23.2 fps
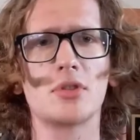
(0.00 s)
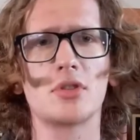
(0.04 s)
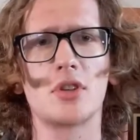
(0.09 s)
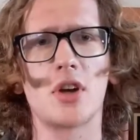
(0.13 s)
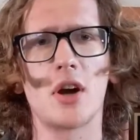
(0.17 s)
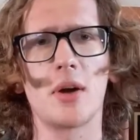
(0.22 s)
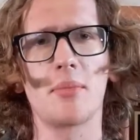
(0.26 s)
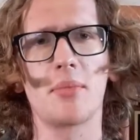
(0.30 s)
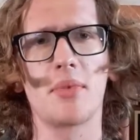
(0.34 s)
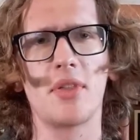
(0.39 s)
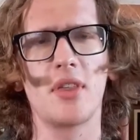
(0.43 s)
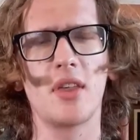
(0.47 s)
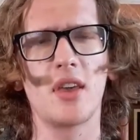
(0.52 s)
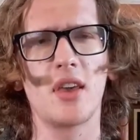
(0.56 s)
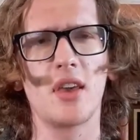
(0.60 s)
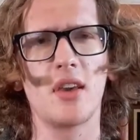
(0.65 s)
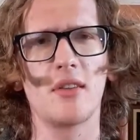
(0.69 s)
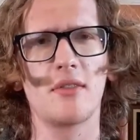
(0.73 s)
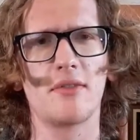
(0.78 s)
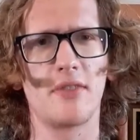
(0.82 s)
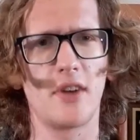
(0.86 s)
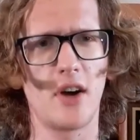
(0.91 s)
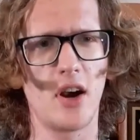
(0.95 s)
stopped
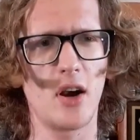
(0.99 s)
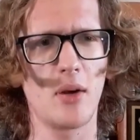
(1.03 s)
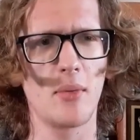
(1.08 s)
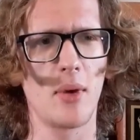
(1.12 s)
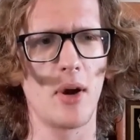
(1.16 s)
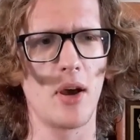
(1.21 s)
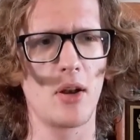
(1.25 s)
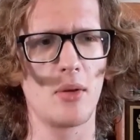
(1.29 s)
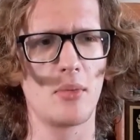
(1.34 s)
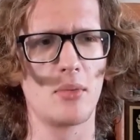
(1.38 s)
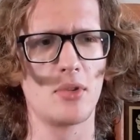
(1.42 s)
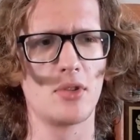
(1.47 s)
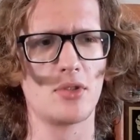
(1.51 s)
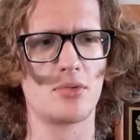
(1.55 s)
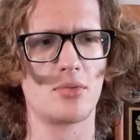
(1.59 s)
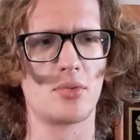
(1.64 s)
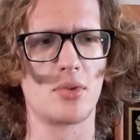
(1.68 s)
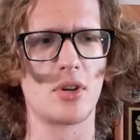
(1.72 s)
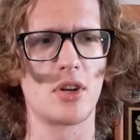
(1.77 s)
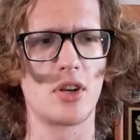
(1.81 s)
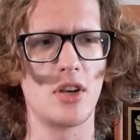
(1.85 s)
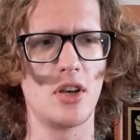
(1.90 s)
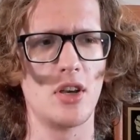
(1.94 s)
thinking farm animals
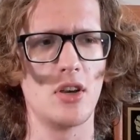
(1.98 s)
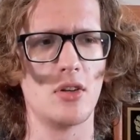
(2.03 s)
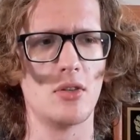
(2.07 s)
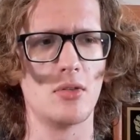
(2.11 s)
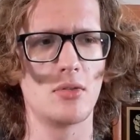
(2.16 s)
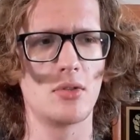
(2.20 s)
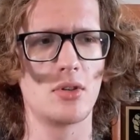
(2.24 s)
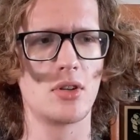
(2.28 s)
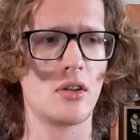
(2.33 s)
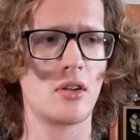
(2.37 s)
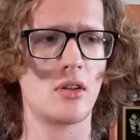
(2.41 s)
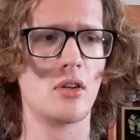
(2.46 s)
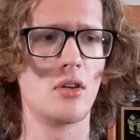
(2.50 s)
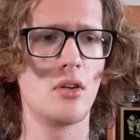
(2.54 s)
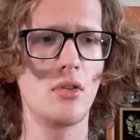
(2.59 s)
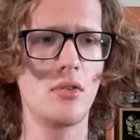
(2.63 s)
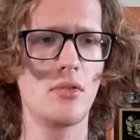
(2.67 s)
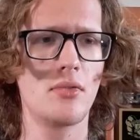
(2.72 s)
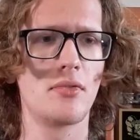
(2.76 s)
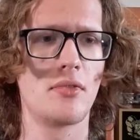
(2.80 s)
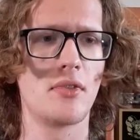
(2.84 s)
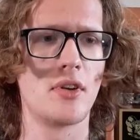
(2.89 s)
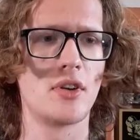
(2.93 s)
were cute,
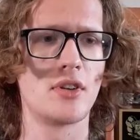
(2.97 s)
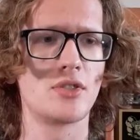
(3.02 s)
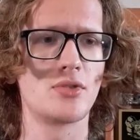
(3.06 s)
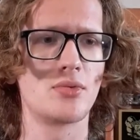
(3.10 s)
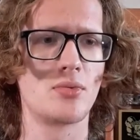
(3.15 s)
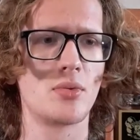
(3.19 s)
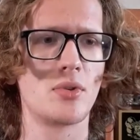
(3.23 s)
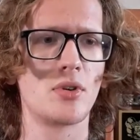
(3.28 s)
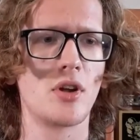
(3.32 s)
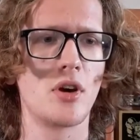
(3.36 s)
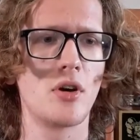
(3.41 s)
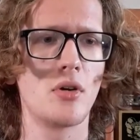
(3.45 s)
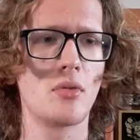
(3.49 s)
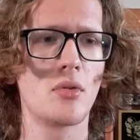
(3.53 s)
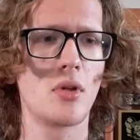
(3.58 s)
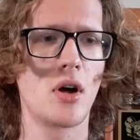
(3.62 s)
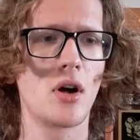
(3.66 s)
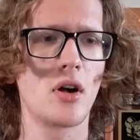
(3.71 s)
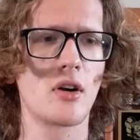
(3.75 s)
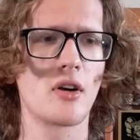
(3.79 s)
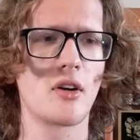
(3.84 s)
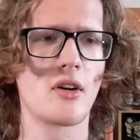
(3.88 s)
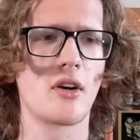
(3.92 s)
goldfish were no
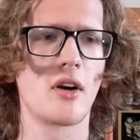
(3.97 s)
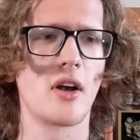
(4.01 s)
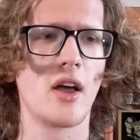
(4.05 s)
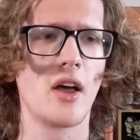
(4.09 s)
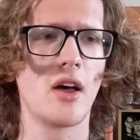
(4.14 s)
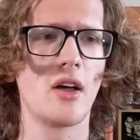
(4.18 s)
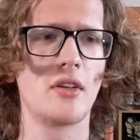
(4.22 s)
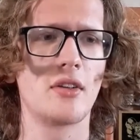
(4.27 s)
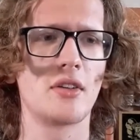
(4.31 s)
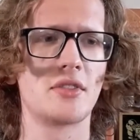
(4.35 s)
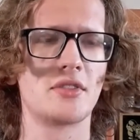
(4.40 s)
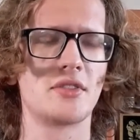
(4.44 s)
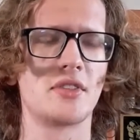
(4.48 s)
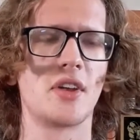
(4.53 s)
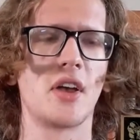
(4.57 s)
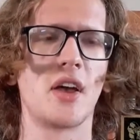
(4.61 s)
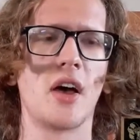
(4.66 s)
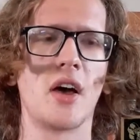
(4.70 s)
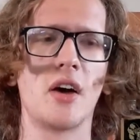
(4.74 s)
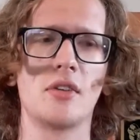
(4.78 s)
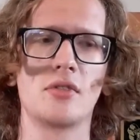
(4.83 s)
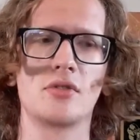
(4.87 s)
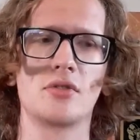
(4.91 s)
longer held as
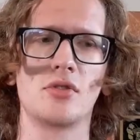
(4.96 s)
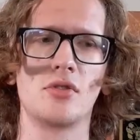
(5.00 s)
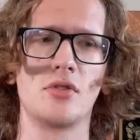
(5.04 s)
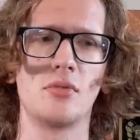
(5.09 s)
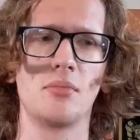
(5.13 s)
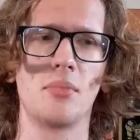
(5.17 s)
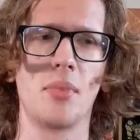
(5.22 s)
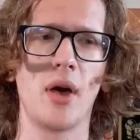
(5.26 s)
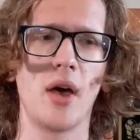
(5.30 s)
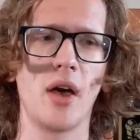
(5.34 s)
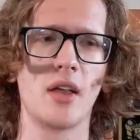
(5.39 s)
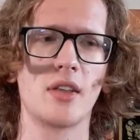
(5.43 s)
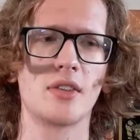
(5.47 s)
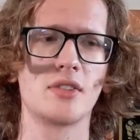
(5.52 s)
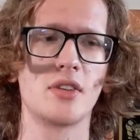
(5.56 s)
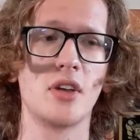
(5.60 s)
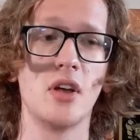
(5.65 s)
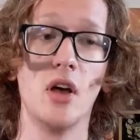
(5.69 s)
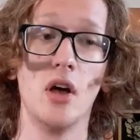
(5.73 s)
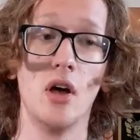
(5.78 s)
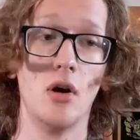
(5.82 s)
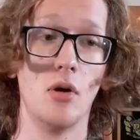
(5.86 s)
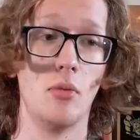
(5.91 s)
household pets,
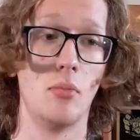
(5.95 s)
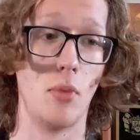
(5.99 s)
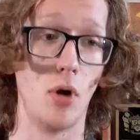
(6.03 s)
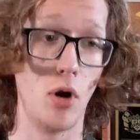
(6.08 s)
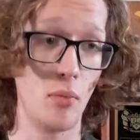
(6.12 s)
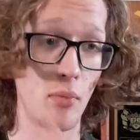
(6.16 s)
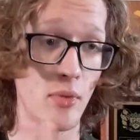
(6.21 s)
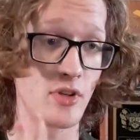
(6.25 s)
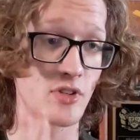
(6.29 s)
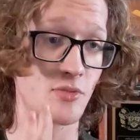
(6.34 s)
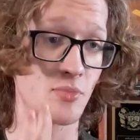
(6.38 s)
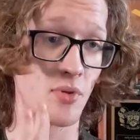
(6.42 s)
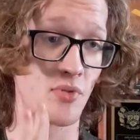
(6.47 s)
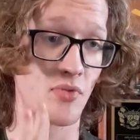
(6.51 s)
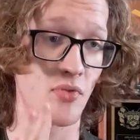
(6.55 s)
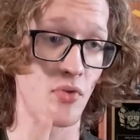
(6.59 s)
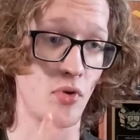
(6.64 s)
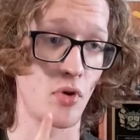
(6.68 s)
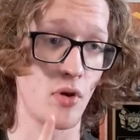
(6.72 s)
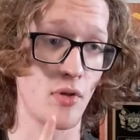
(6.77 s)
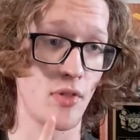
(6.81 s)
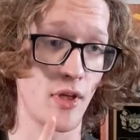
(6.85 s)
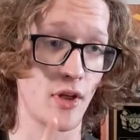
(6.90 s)
Moments
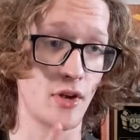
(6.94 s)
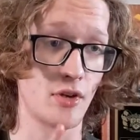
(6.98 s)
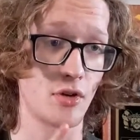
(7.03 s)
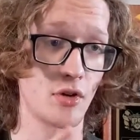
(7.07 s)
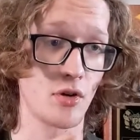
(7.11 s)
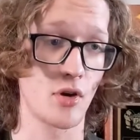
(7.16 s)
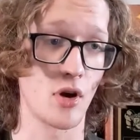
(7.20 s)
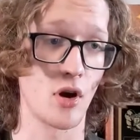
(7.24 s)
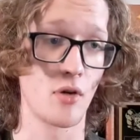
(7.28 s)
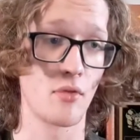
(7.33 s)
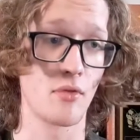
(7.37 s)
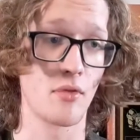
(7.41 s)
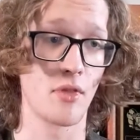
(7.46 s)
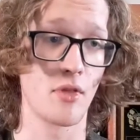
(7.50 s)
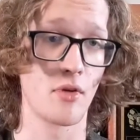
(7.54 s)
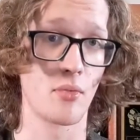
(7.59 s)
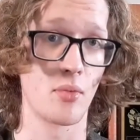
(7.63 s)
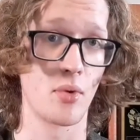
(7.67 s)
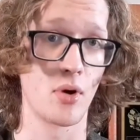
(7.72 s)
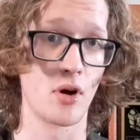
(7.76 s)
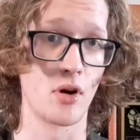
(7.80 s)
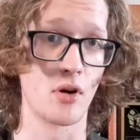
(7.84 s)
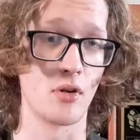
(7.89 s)
before they took over the
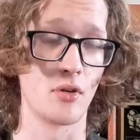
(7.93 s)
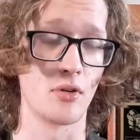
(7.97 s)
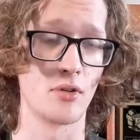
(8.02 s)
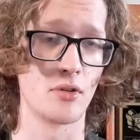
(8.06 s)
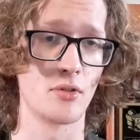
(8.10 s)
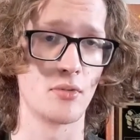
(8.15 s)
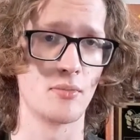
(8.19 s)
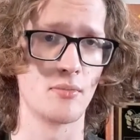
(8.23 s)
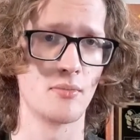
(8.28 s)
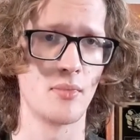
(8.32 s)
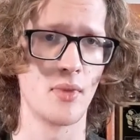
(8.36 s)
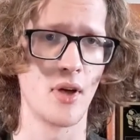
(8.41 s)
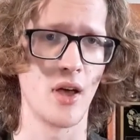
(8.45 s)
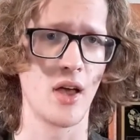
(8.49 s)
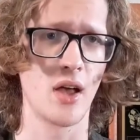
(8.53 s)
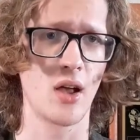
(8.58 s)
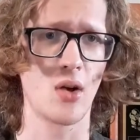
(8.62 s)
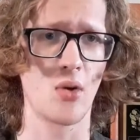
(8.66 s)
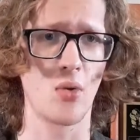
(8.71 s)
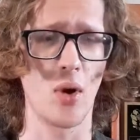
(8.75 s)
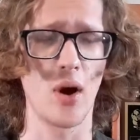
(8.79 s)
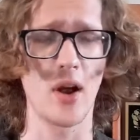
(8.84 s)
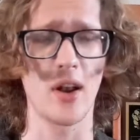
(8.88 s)
world.
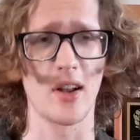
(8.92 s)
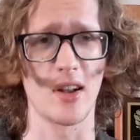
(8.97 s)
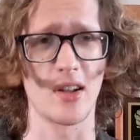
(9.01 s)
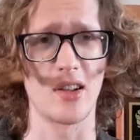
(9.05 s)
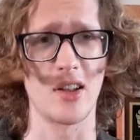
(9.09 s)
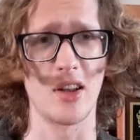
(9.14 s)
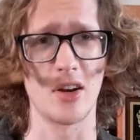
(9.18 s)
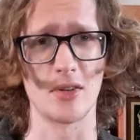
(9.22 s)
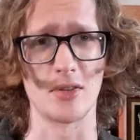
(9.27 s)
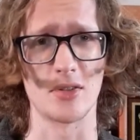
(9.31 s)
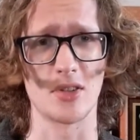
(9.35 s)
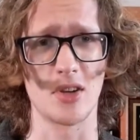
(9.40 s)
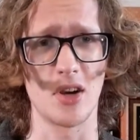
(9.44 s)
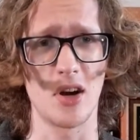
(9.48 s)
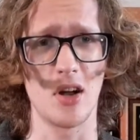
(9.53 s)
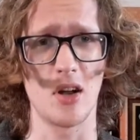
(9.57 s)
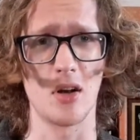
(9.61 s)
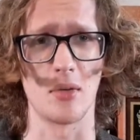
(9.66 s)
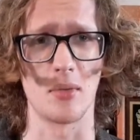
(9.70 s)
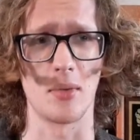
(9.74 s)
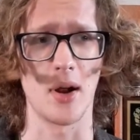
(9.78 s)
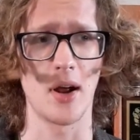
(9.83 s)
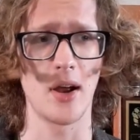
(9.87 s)
Quite a close
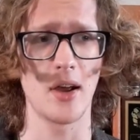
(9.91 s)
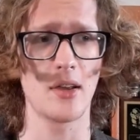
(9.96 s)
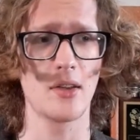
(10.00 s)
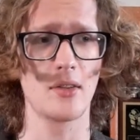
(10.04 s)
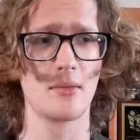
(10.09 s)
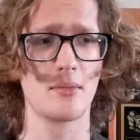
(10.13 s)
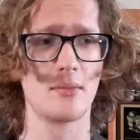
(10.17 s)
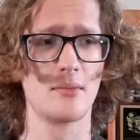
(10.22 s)
call, right?